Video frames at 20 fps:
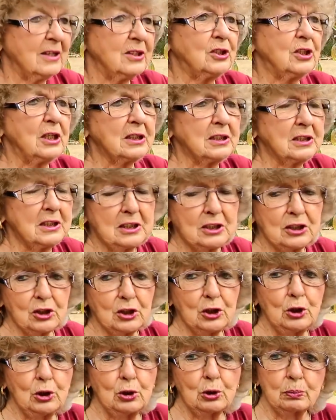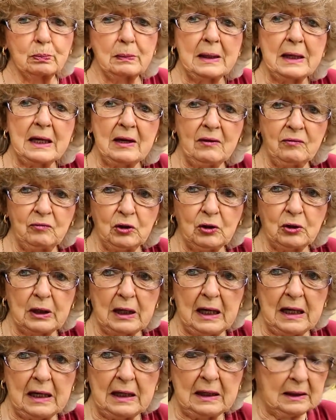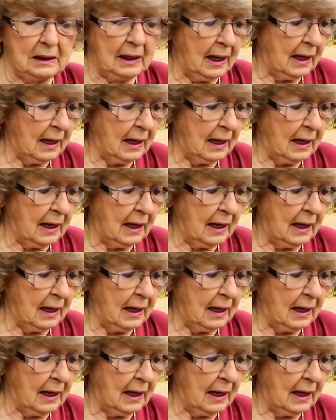Just excuse me if you can.